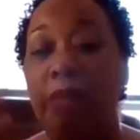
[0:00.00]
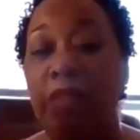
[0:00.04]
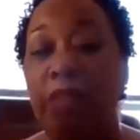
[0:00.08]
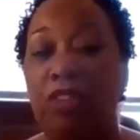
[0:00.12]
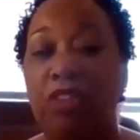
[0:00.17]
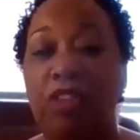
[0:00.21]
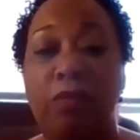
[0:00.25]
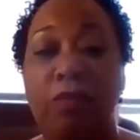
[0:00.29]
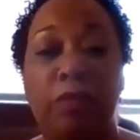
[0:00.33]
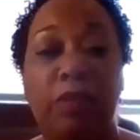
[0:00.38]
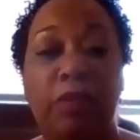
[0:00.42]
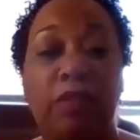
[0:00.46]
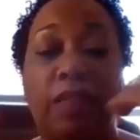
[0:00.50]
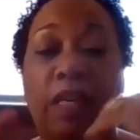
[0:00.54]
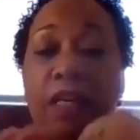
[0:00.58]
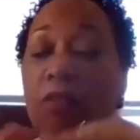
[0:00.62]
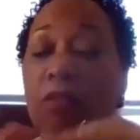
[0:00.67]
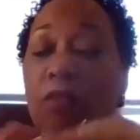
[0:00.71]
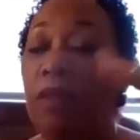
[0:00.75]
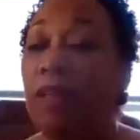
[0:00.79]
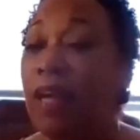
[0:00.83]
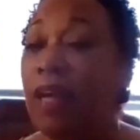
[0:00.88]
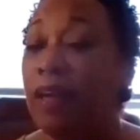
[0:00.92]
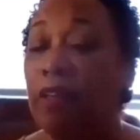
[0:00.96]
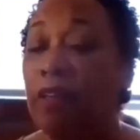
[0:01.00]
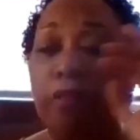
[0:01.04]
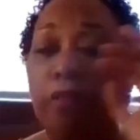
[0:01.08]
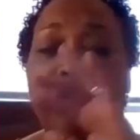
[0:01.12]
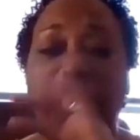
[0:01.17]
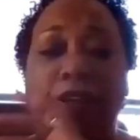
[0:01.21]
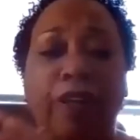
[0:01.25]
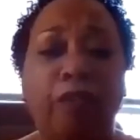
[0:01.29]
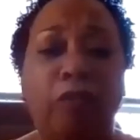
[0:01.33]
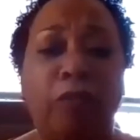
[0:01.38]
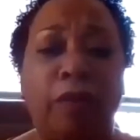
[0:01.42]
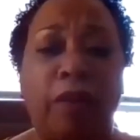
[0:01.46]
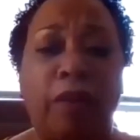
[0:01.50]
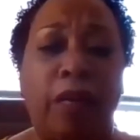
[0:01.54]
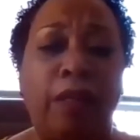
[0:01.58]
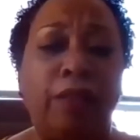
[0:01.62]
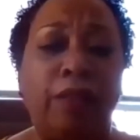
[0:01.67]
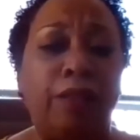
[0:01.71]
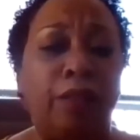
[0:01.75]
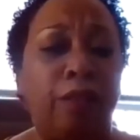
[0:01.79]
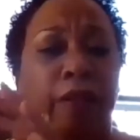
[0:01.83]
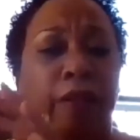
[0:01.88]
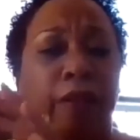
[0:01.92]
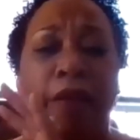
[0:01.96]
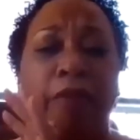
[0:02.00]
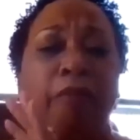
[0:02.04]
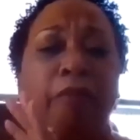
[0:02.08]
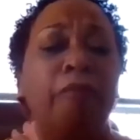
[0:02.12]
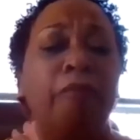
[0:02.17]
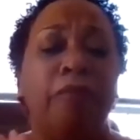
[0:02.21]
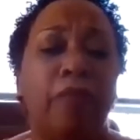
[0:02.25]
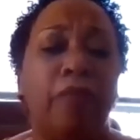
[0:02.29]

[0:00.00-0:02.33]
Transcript: And she was like, Well, I don't care what I look like.